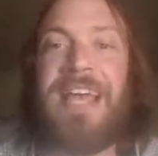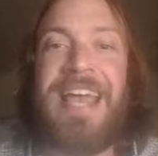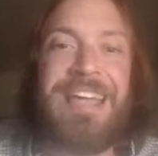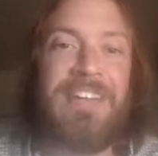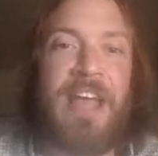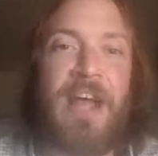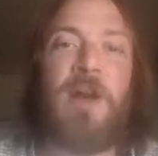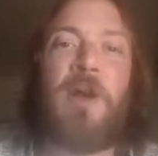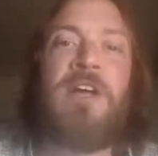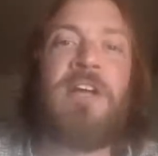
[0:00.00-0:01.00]
in
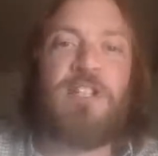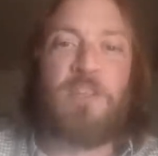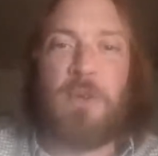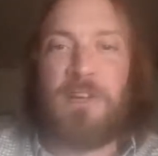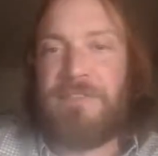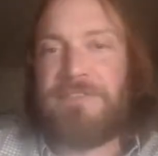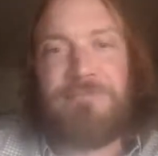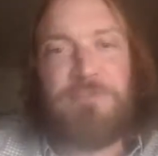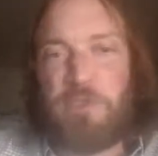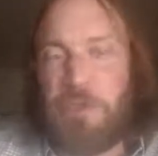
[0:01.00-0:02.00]
their sort of
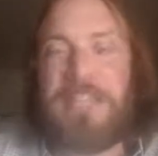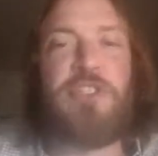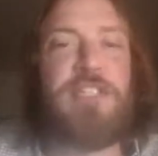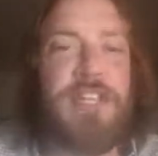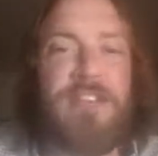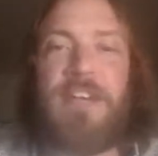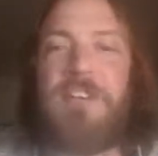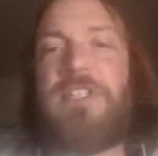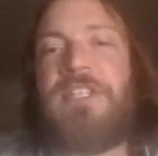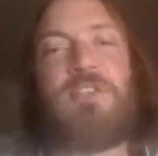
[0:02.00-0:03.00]
tradition and their
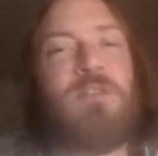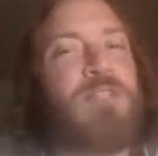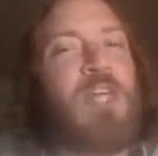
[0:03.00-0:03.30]
system.